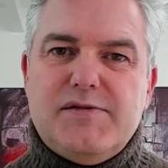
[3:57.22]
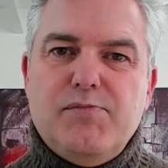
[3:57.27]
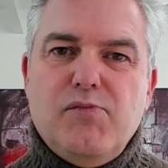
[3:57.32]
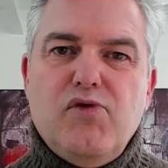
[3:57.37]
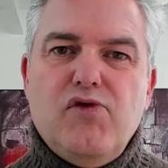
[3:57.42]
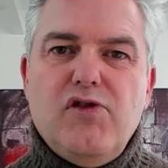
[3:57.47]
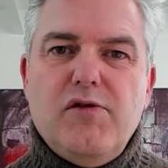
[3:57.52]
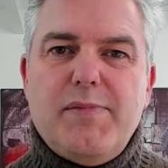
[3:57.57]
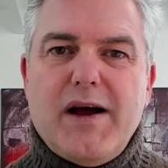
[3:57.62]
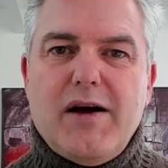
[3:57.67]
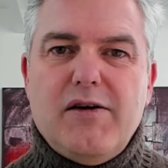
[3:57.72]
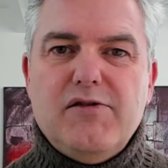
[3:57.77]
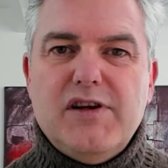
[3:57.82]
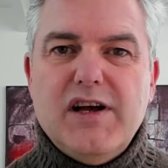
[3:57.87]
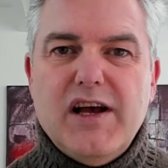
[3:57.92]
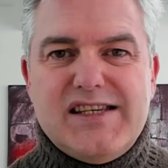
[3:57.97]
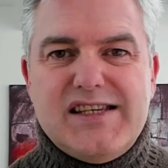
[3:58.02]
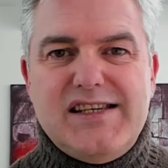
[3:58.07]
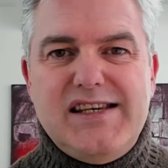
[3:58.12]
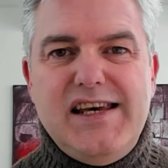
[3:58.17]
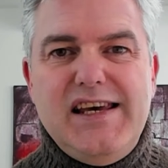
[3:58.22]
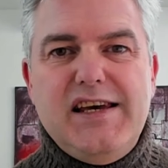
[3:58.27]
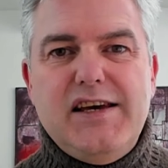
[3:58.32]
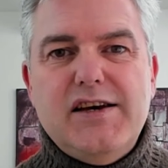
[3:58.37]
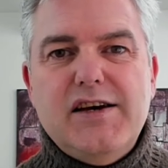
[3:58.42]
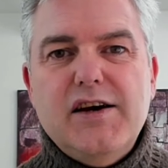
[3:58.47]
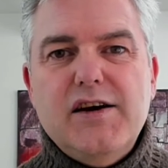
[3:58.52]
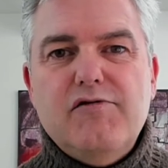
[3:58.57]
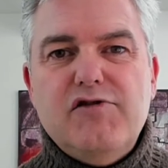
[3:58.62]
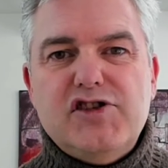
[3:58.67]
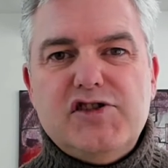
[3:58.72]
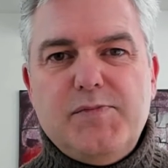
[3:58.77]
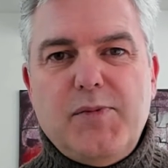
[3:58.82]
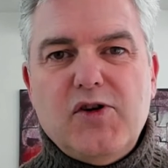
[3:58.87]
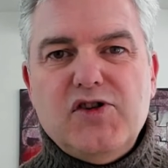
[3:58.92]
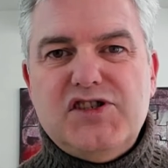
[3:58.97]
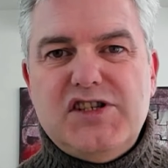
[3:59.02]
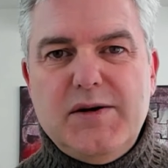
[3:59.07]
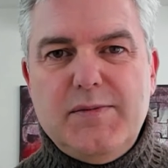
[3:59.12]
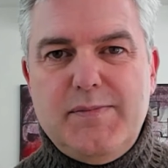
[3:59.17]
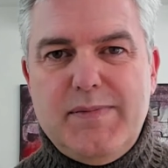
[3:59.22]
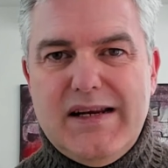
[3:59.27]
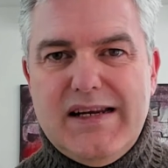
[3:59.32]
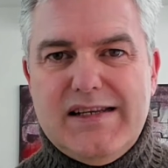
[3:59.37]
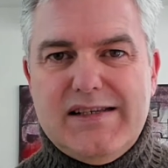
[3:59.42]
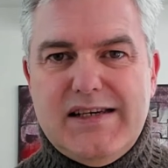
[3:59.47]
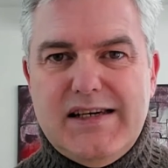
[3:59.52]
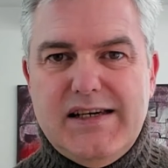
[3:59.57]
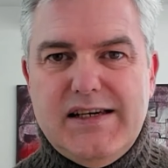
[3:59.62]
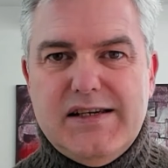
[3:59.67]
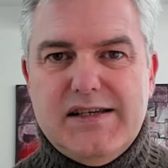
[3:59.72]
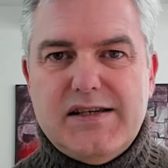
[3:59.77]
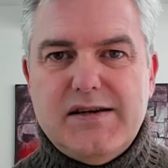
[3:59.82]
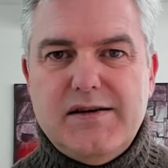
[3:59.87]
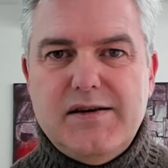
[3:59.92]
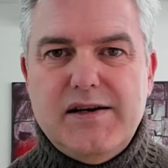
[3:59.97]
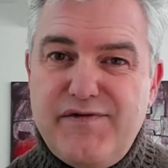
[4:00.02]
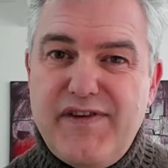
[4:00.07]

and it's more about seek responsibilities.